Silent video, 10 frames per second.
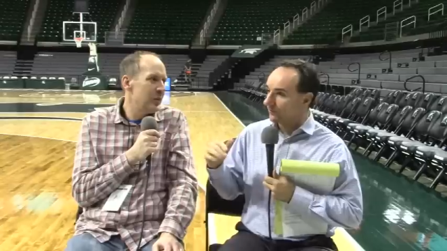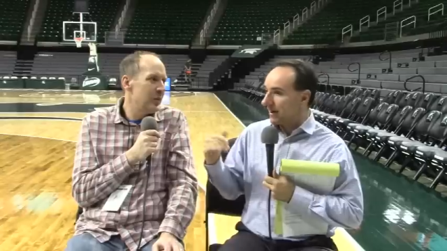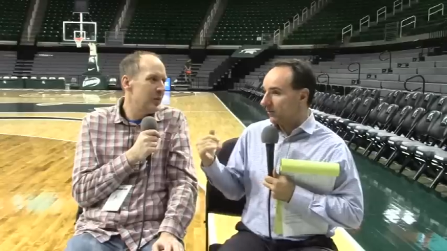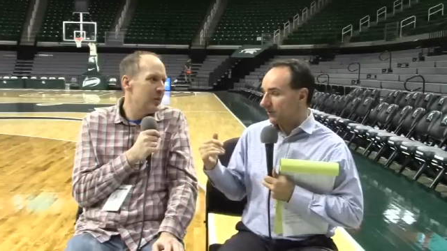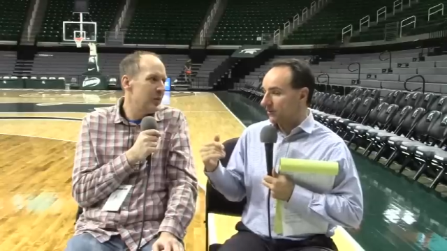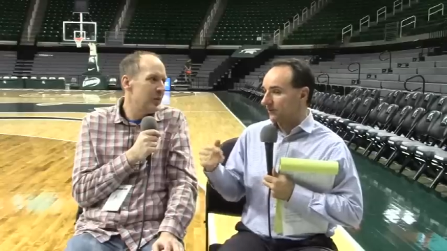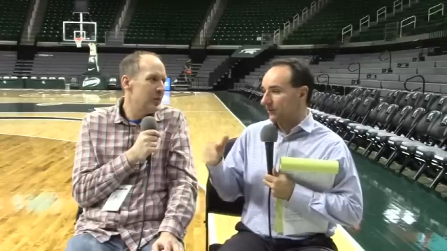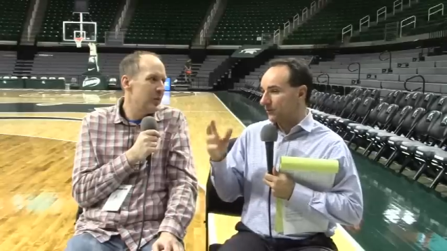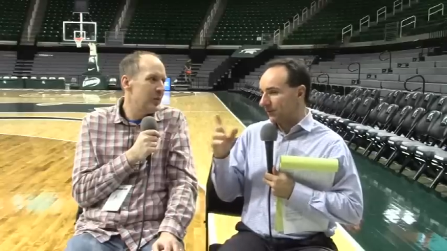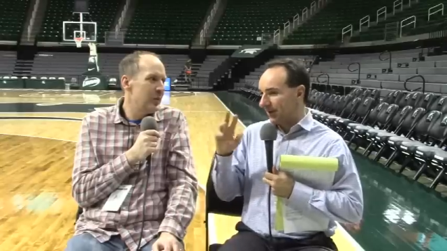Speaker 1: foul, went to the
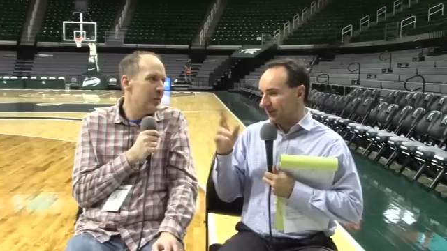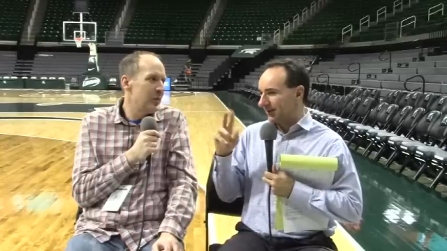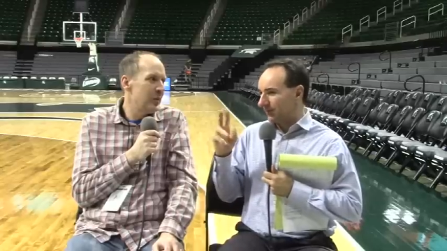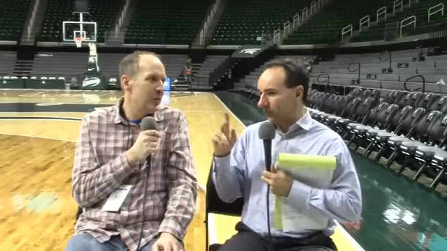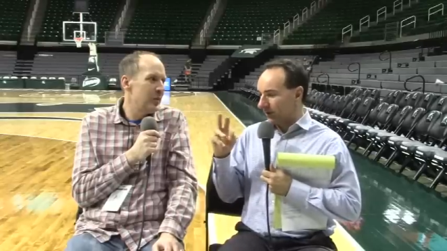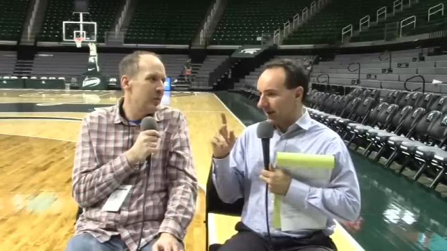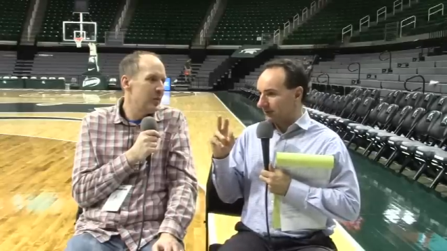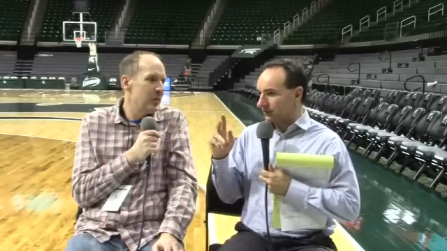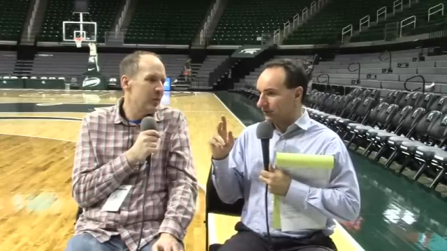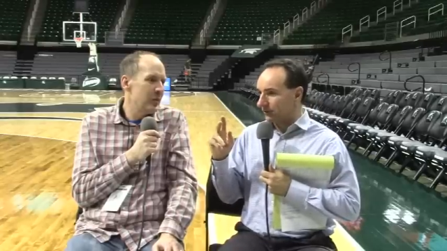free throw line. I think he hit one out
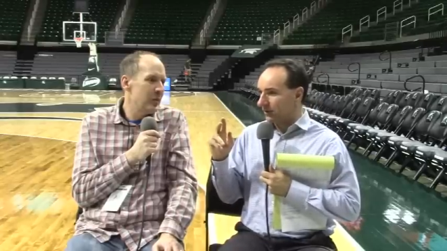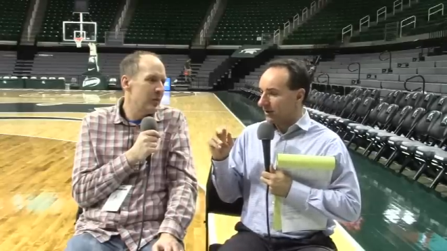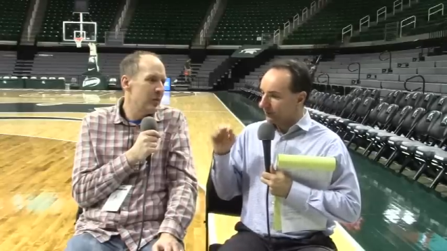of two.